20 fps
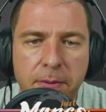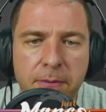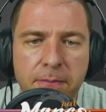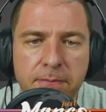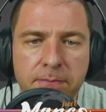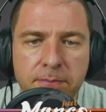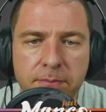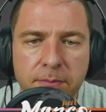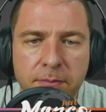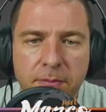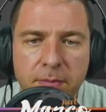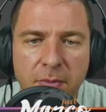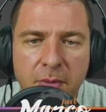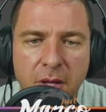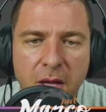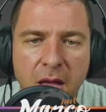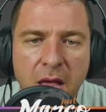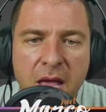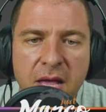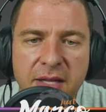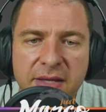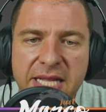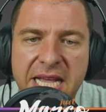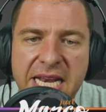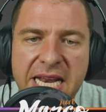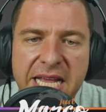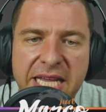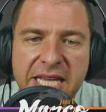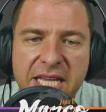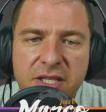
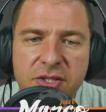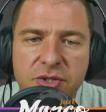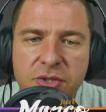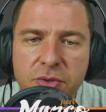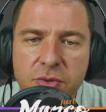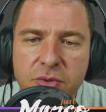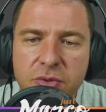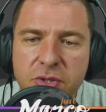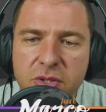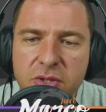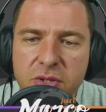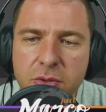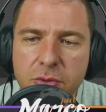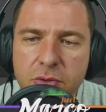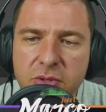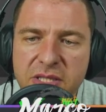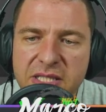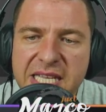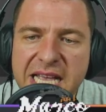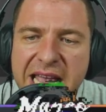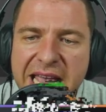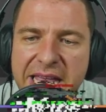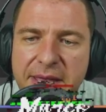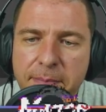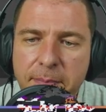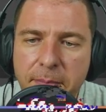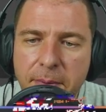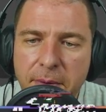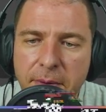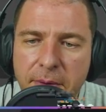Then I can choose to
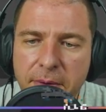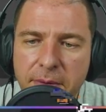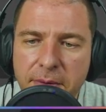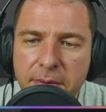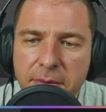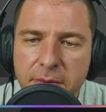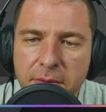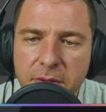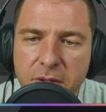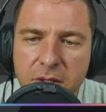taper,